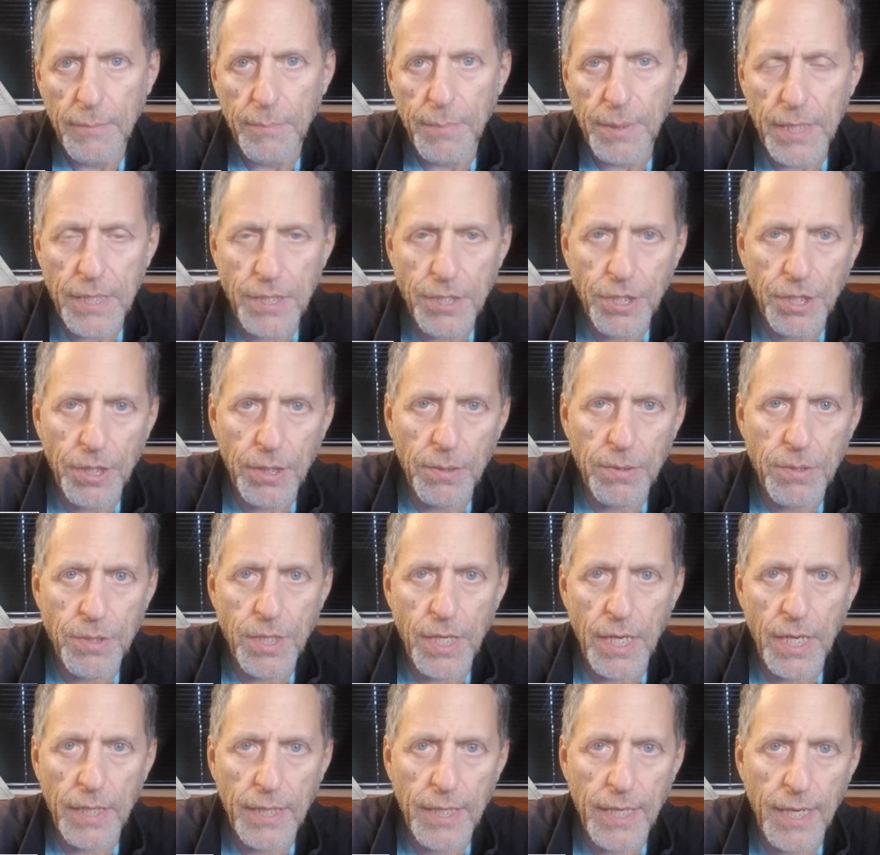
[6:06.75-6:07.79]

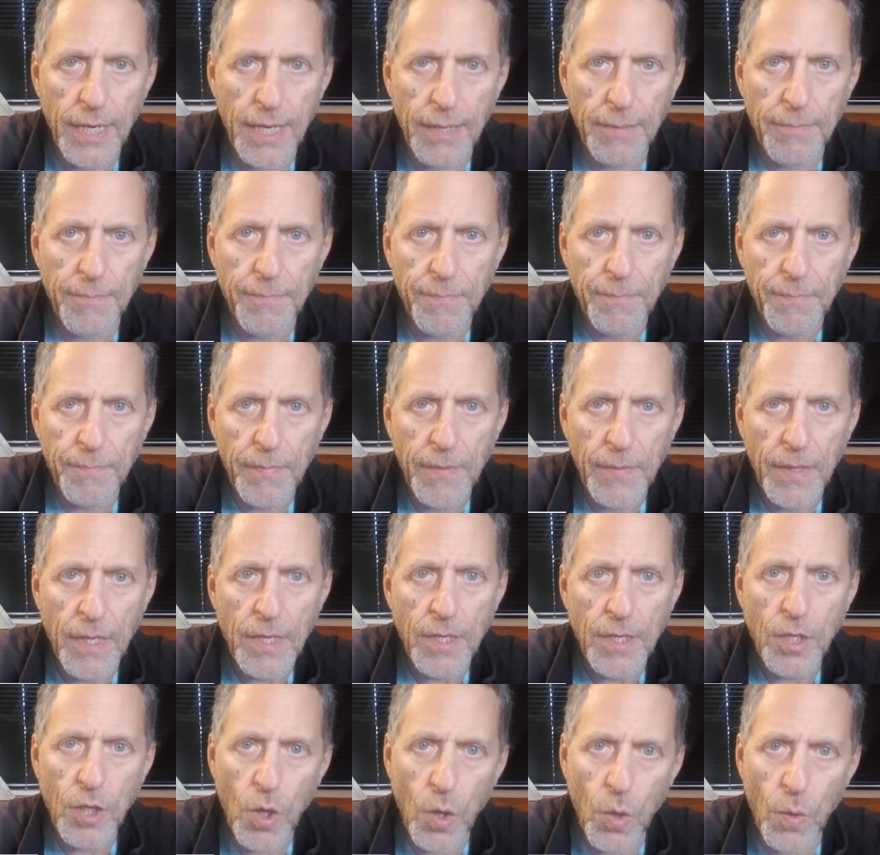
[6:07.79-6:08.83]
Peacehealers.com.
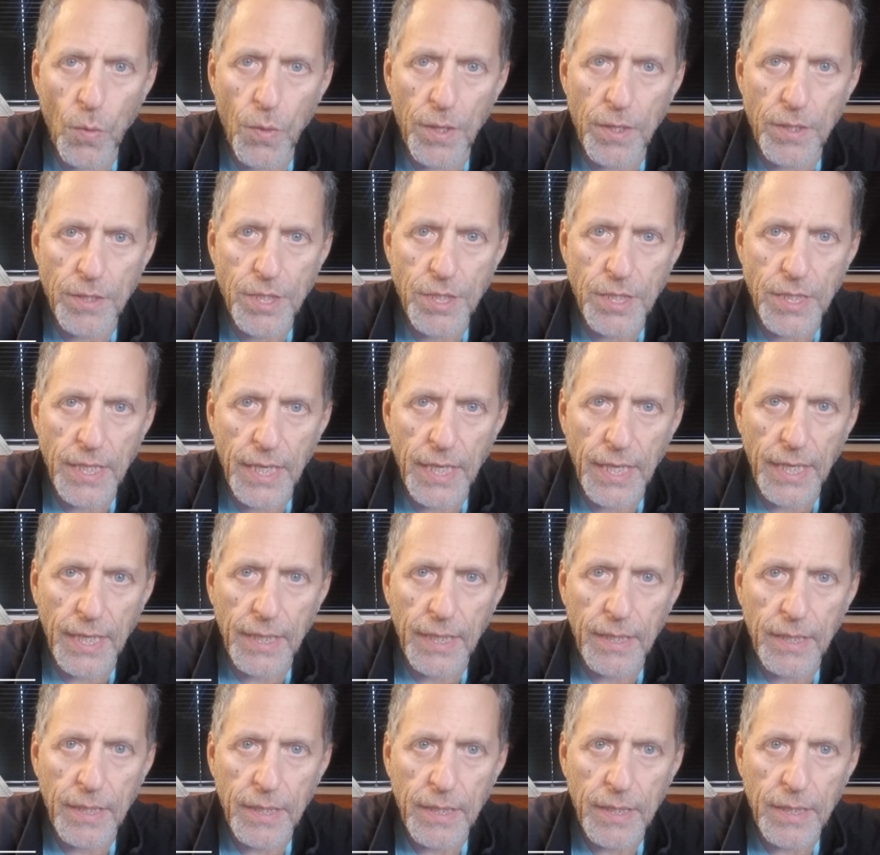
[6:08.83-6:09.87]
Go there
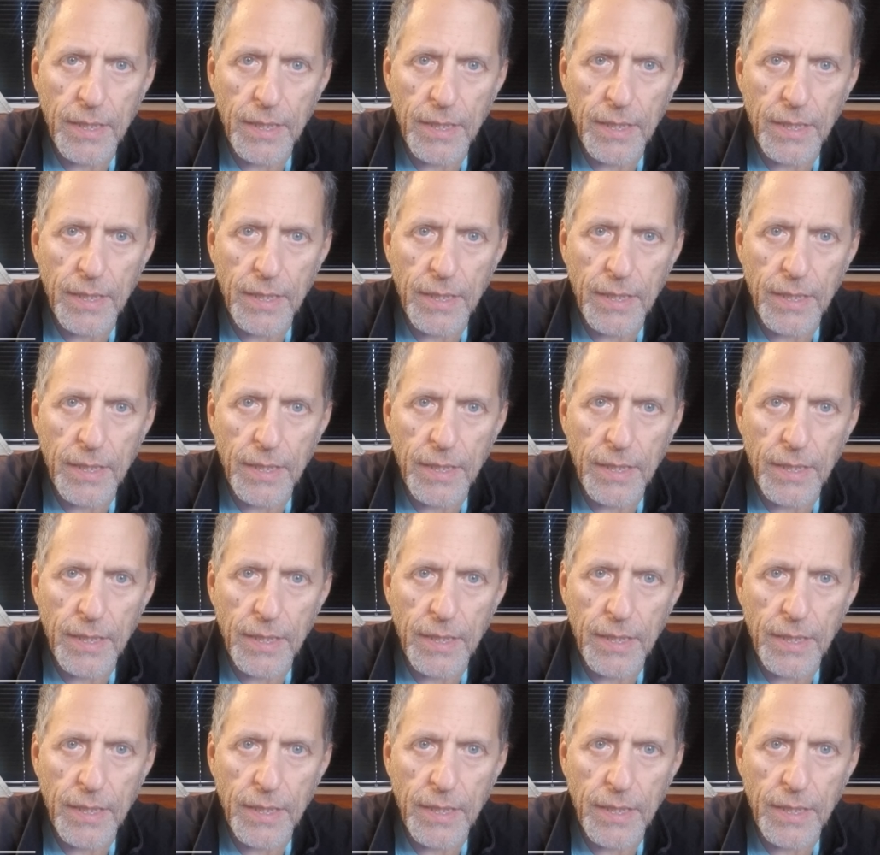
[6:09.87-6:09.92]
today.